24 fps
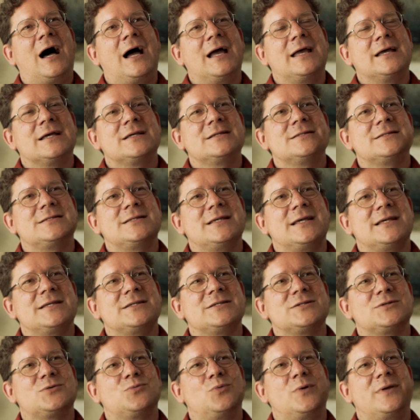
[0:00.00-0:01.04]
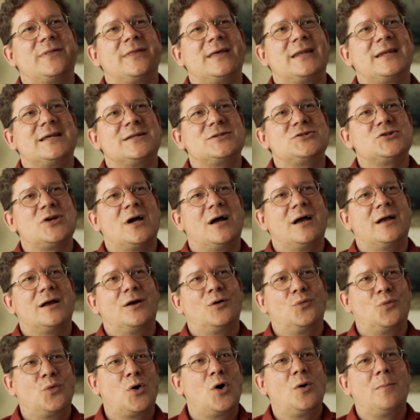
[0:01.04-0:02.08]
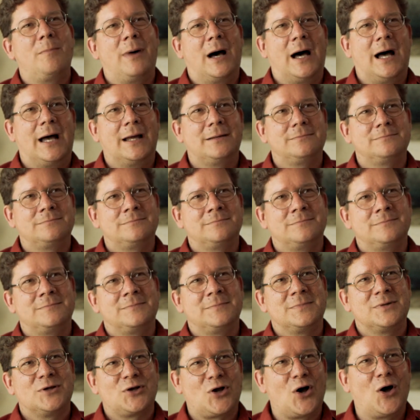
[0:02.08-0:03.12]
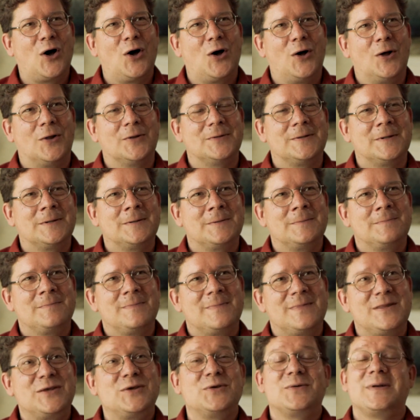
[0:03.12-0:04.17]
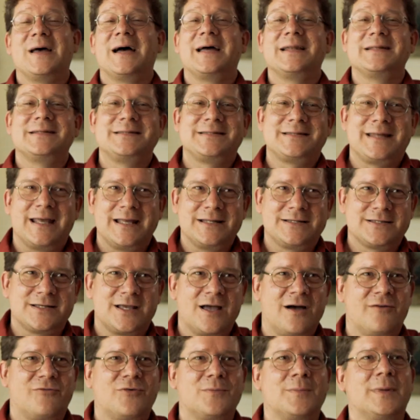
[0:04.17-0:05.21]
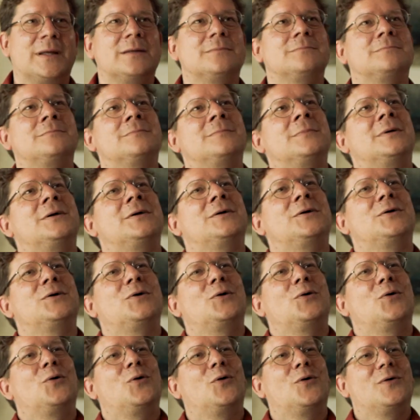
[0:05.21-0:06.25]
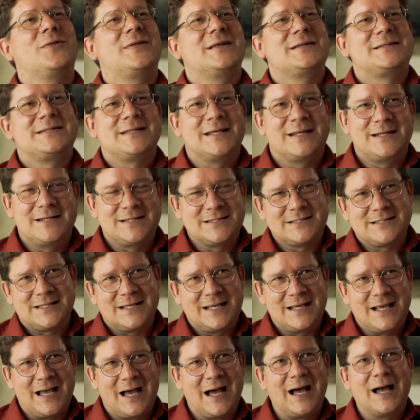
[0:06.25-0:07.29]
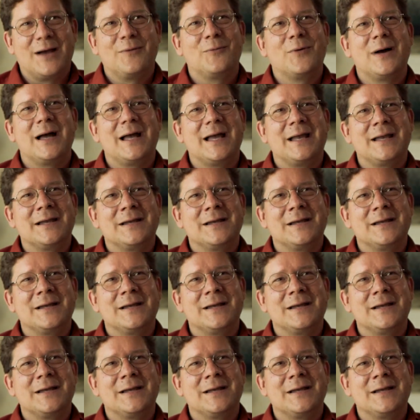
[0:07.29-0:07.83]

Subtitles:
exist within a giant robot called the United States government, or the Tennessee Highway